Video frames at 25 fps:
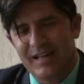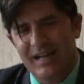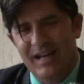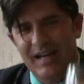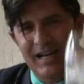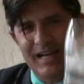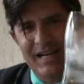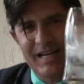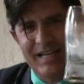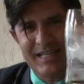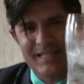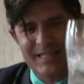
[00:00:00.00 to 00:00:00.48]

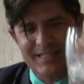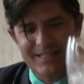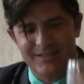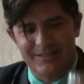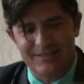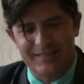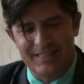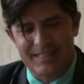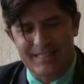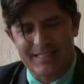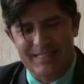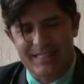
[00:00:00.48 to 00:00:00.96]
Ice
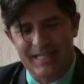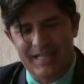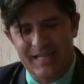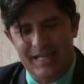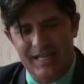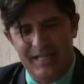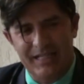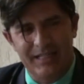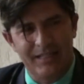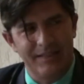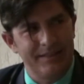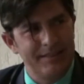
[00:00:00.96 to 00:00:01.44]
on the
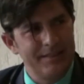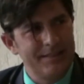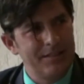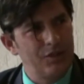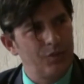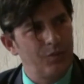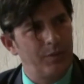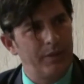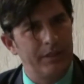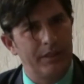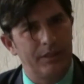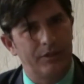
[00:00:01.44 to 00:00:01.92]
side. This
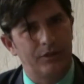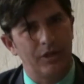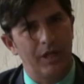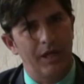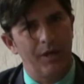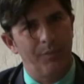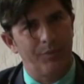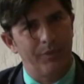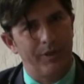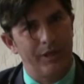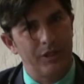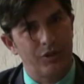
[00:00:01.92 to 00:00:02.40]
is one of the
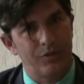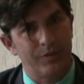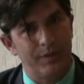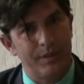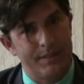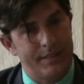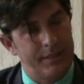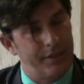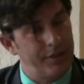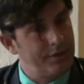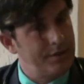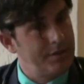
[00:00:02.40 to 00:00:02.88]
top
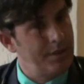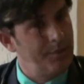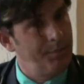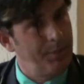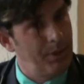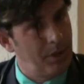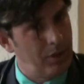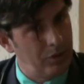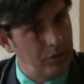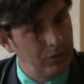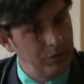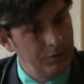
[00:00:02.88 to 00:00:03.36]
restaurants here in São
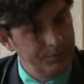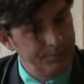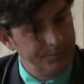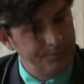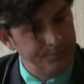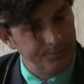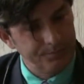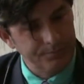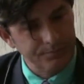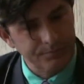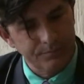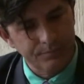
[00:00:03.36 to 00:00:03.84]
Paulo.
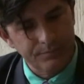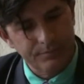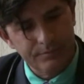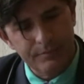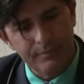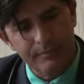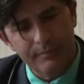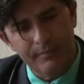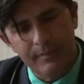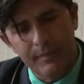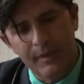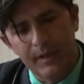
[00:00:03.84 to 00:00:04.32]

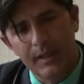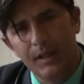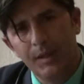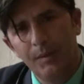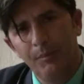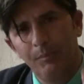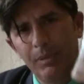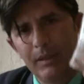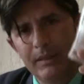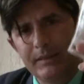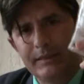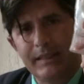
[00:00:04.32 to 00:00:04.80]

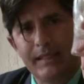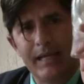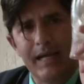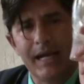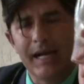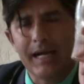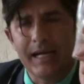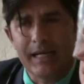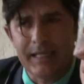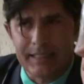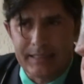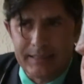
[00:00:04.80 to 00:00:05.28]
But the
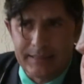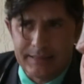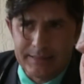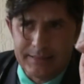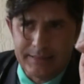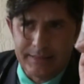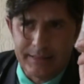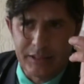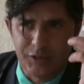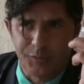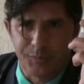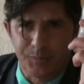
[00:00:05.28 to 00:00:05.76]

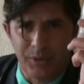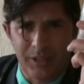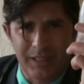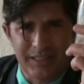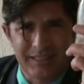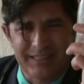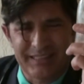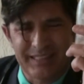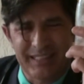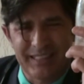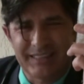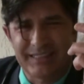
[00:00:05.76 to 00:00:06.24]
ice is
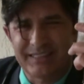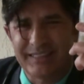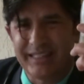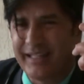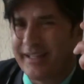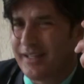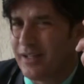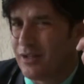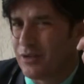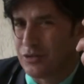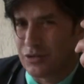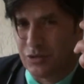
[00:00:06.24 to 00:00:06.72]
processed
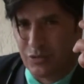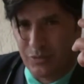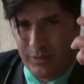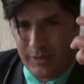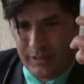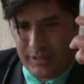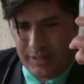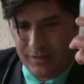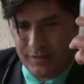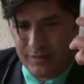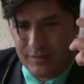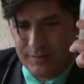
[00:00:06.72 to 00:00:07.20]

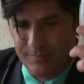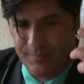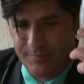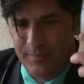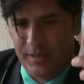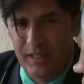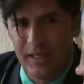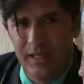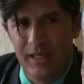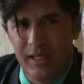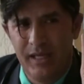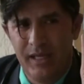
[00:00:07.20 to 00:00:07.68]
elsewhere.
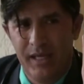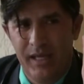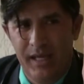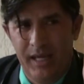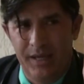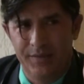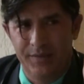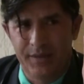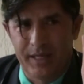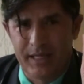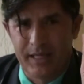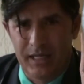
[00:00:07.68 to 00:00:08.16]

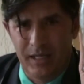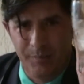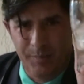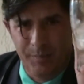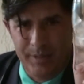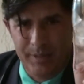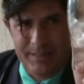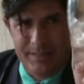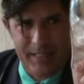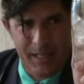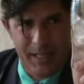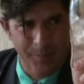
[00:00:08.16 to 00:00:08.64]
And the
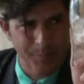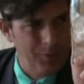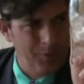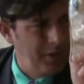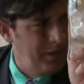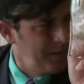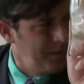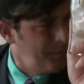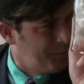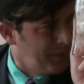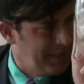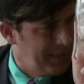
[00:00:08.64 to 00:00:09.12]
companies that
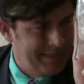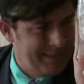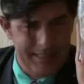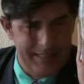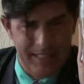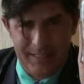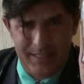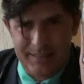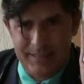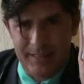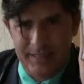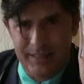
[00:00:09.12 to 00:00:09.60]

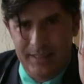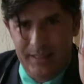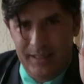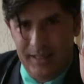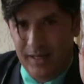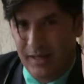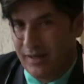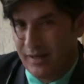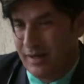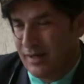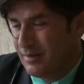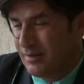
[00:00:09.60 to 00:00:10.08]
process it
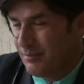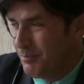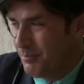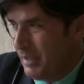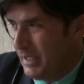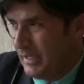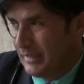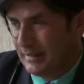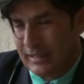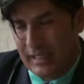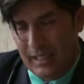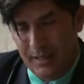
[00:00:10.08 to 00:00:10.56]
are
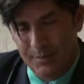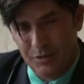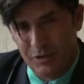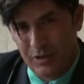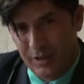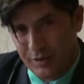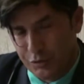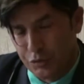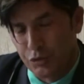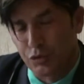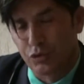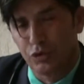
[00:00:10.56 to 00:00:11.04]
many times
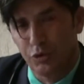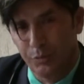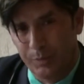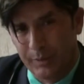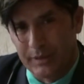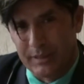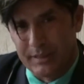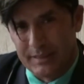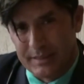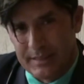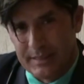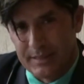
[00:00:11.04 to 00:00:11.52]
not
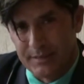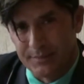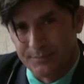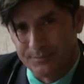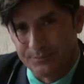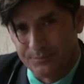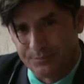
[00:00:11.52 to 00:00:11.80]
scrupulous.